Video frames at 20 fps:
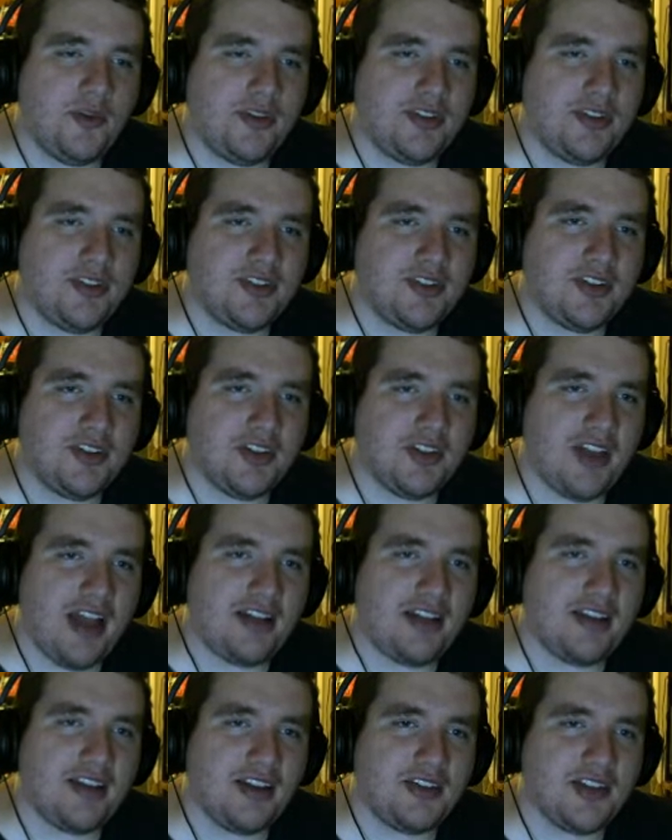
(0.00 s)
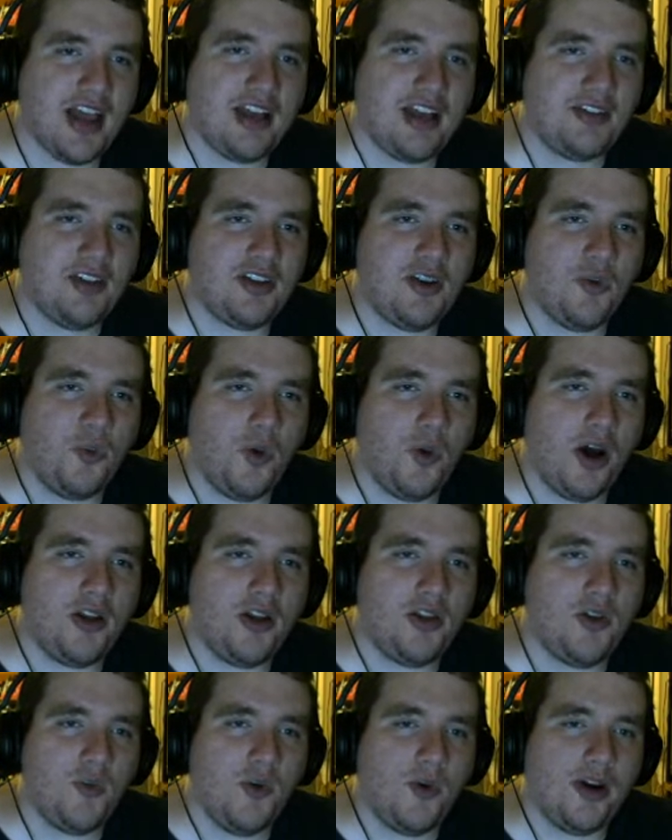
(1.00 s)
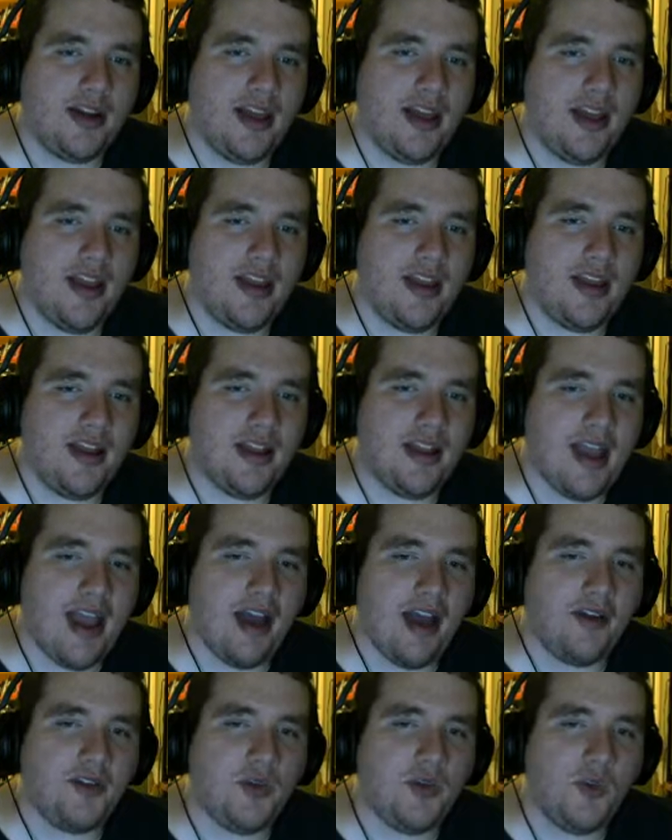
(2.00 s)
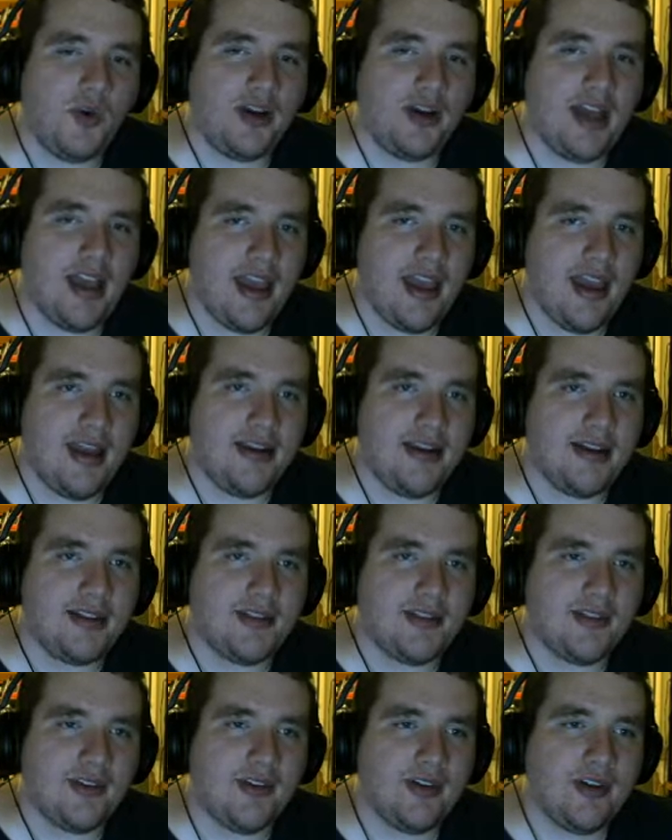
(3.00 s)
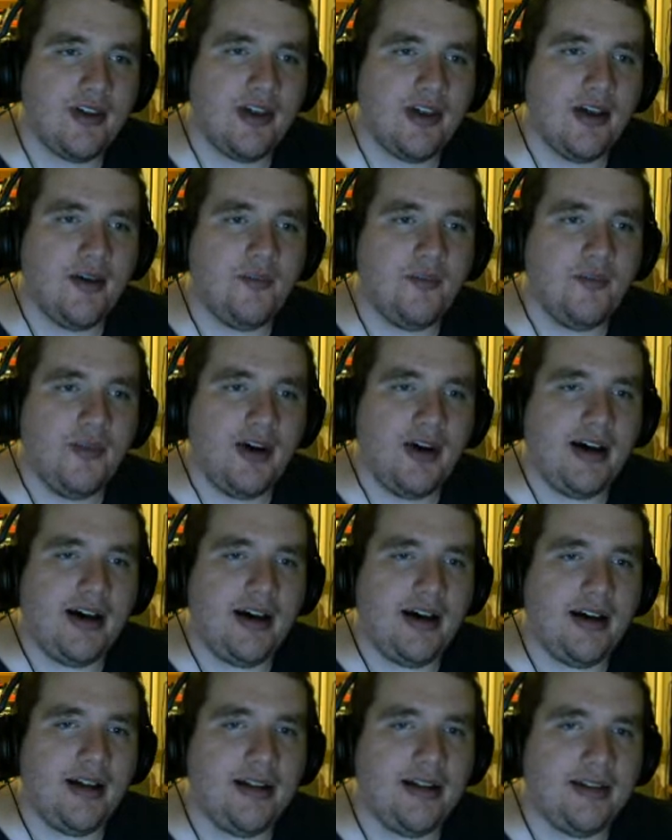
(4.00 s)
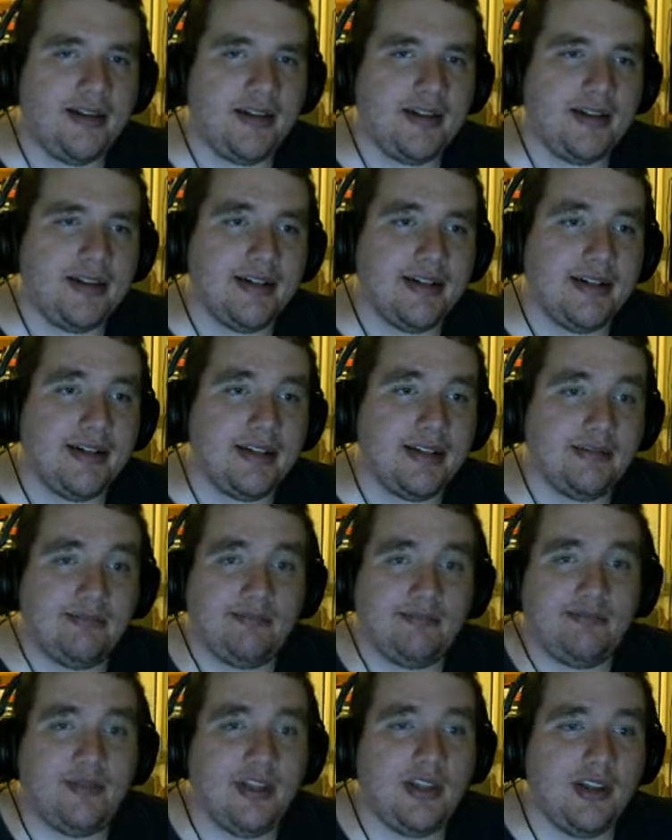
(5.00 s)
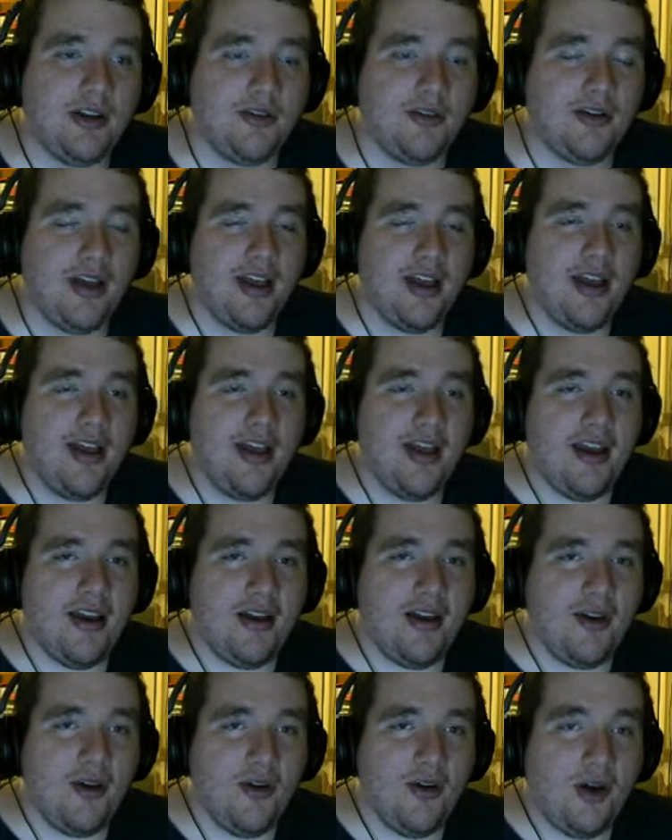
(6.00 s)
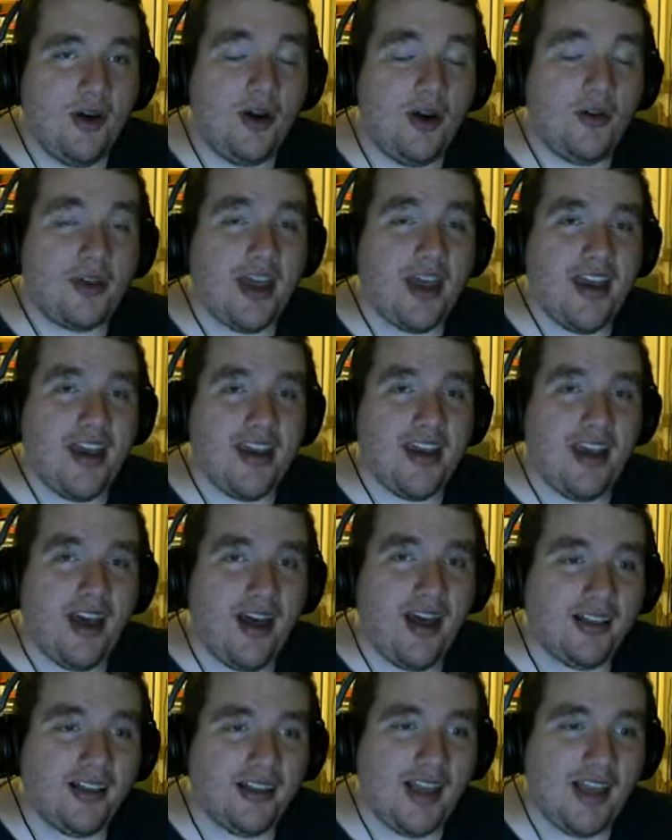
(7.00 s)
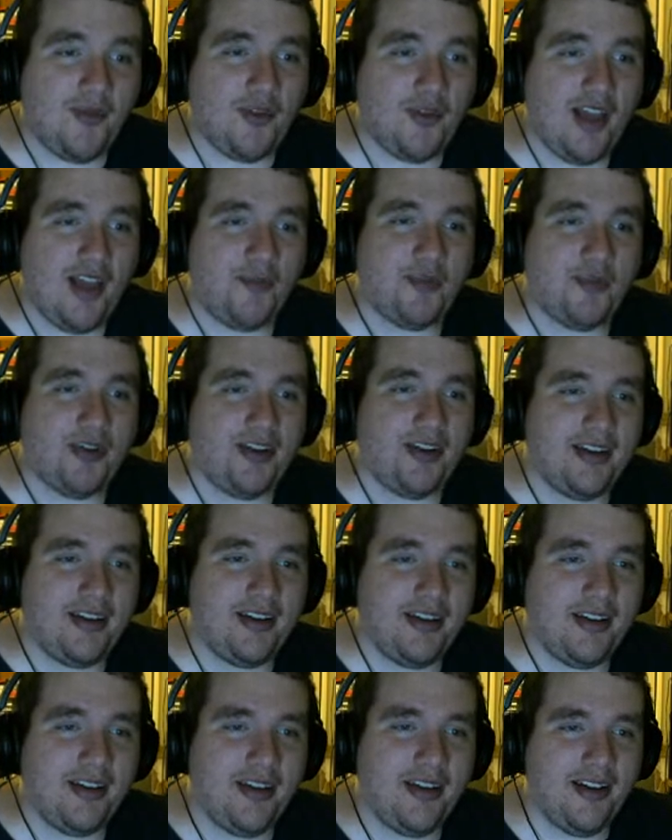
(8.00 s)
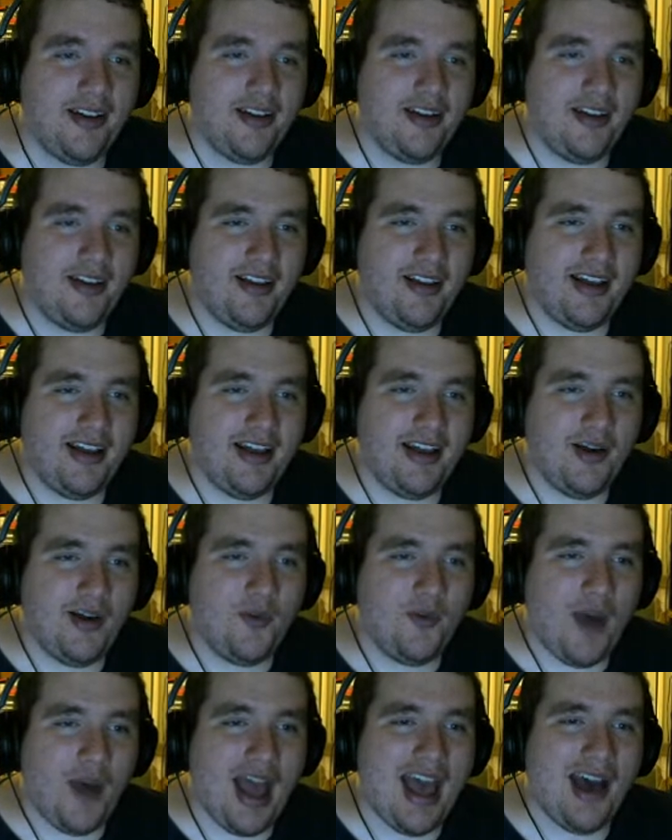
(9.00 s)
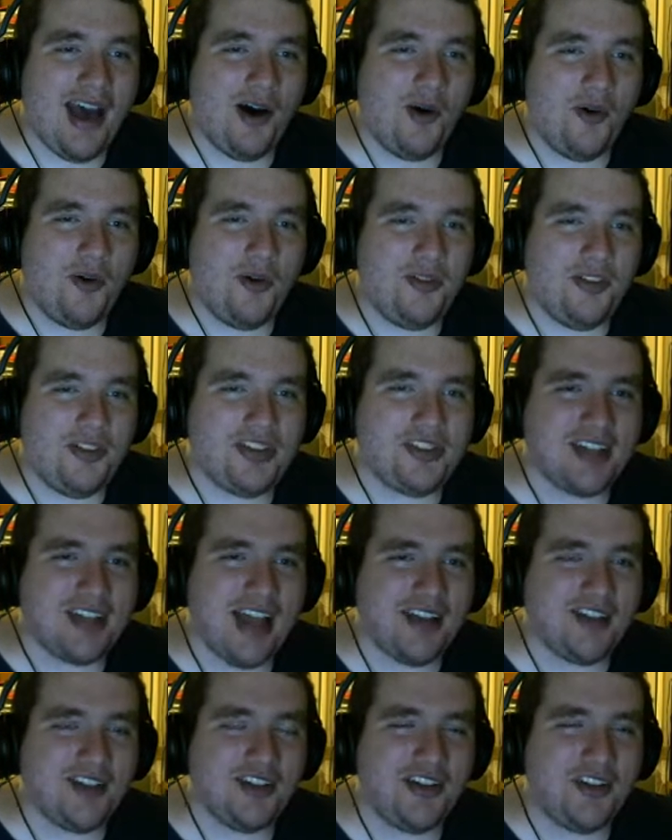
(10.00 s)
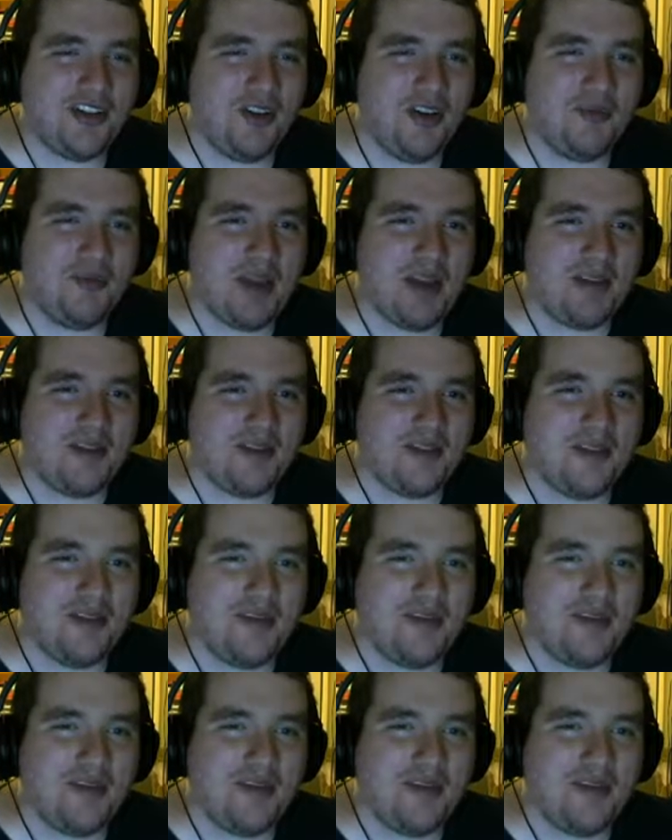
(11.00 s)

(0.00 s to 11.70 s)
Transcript: to select exactly what you want to hit and how you want to hit it. But, you know. Okay, level up! Wow, this is actually going better than